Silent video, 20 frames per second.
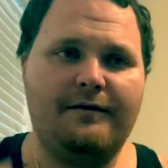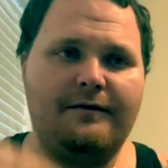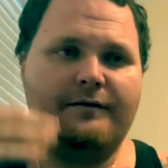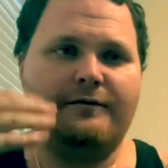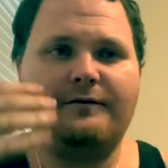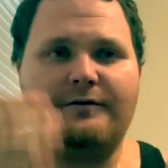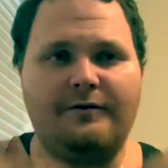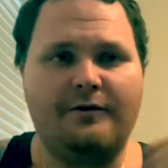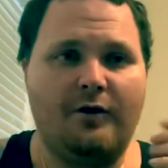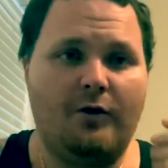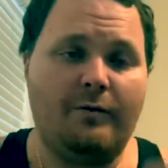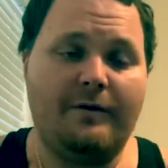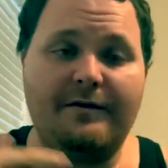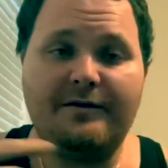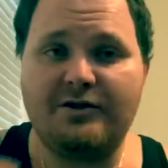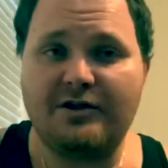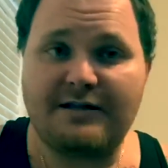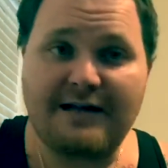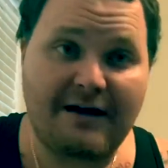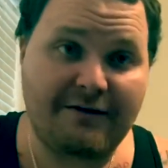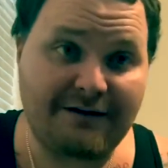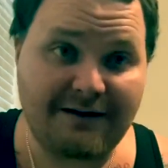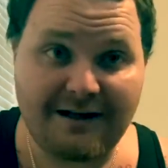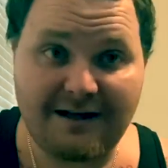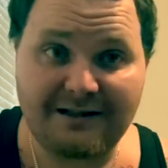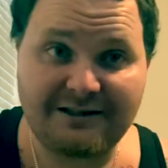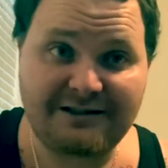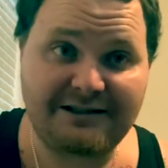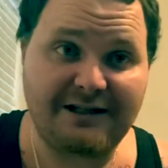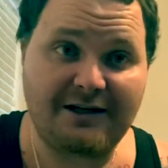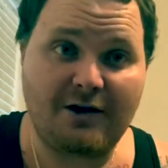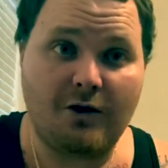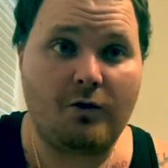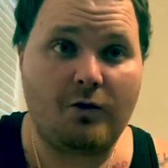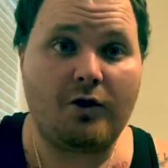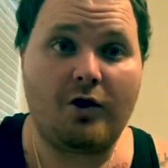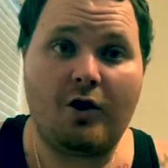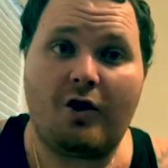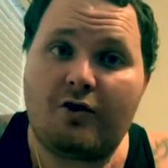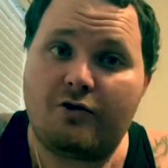you know, we just have a lot of shit
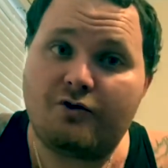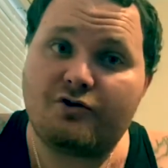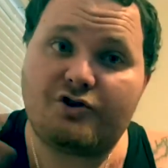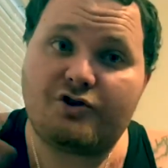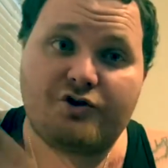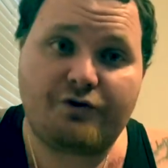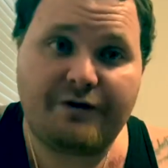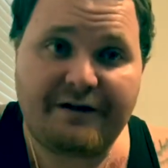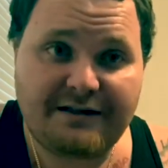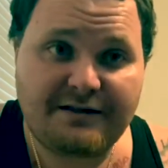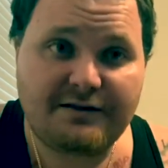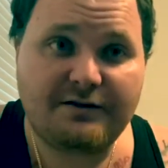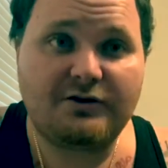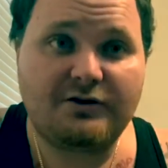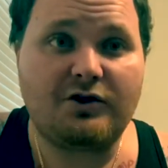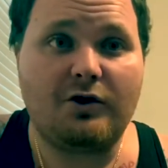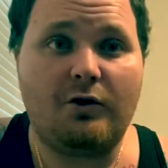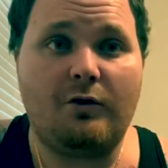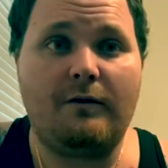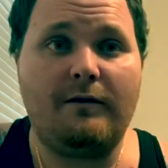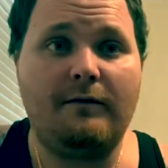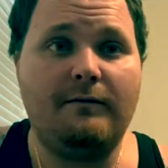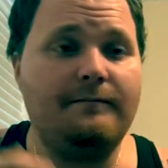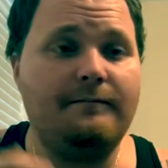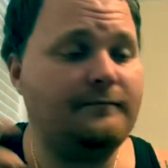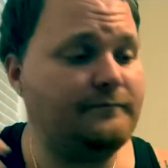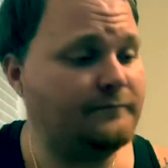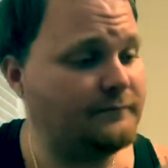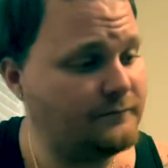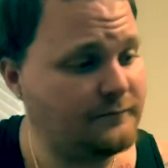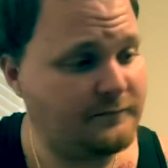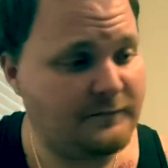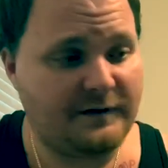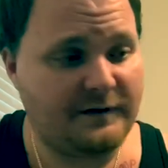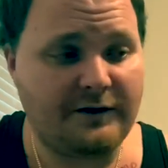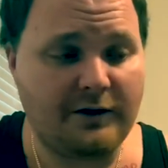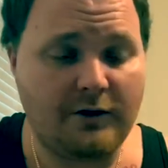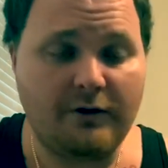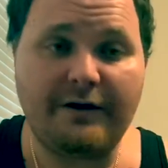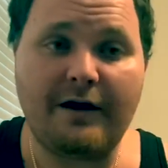going on the streets. So,
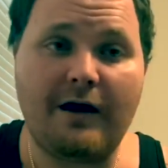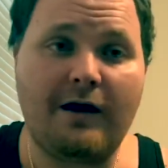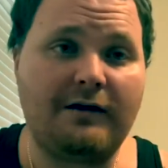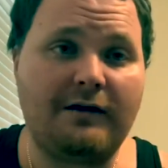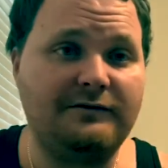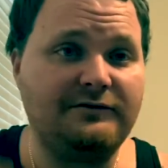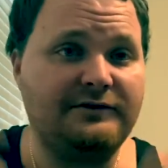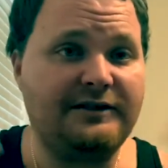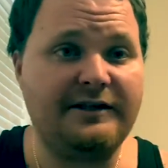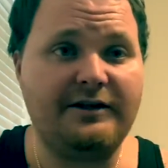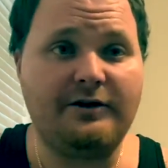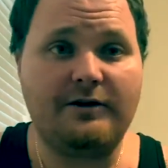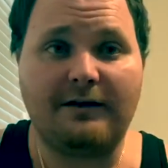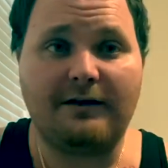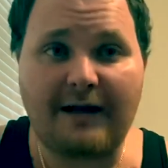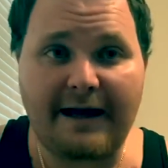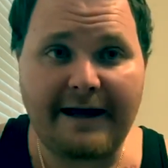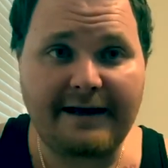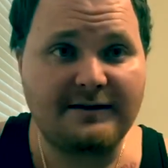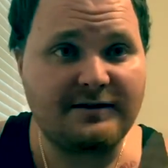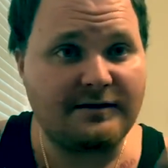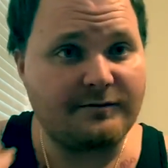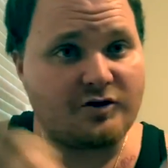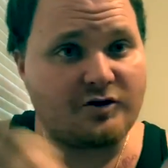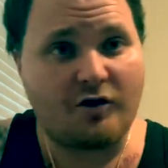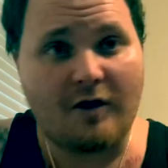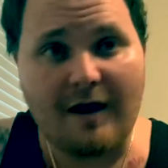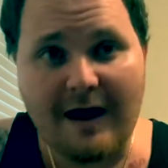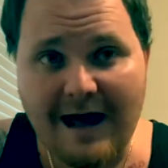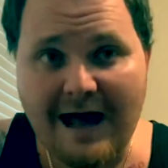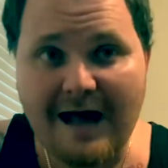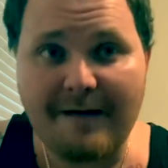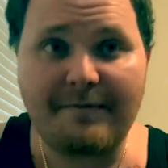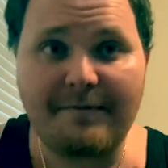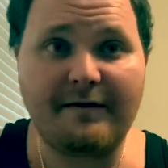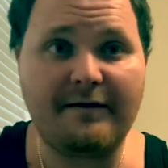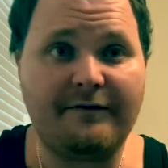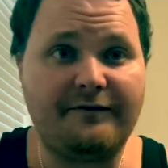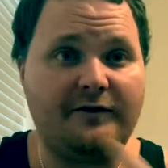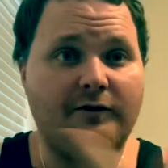you know, y'all continue to like, subscribe.
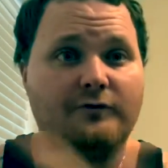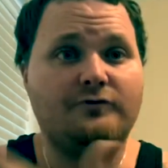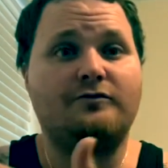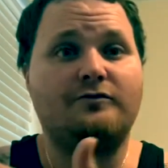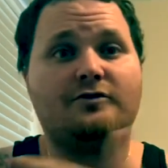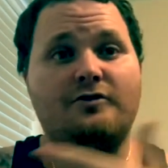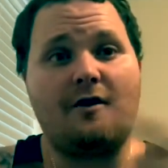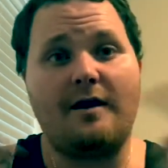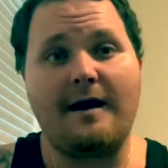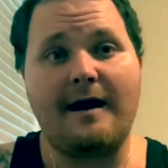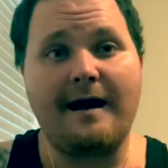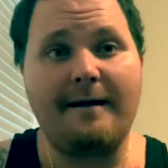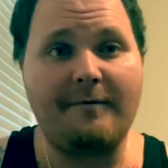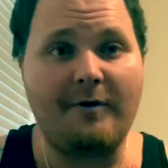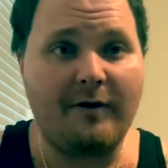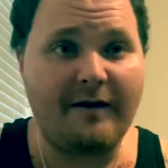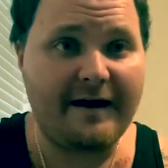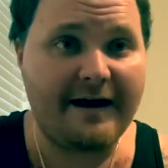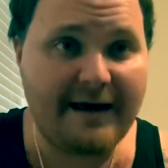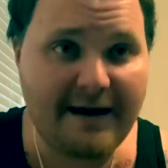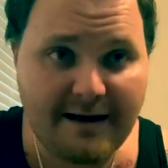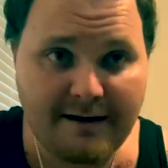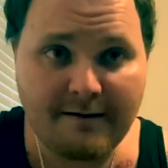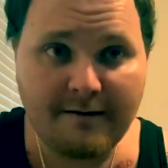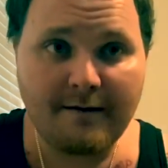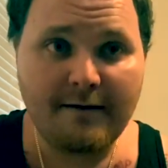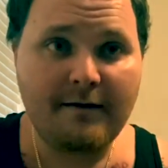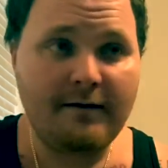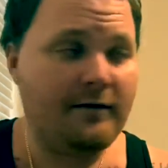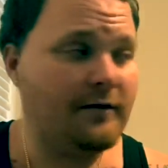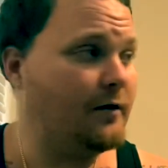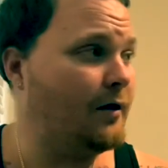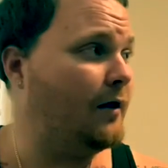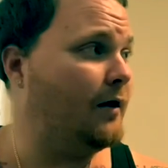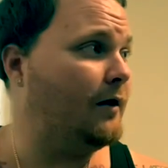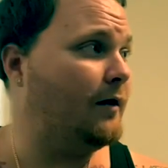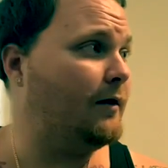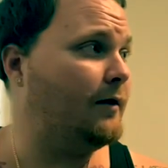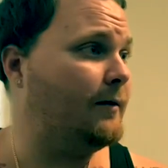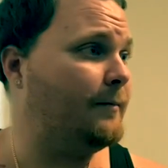If you don't subscribe, go ahead.
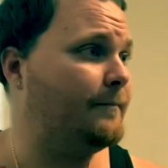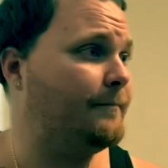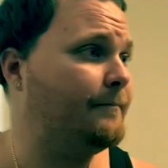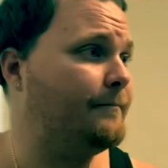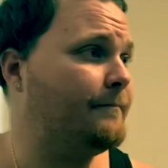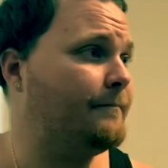And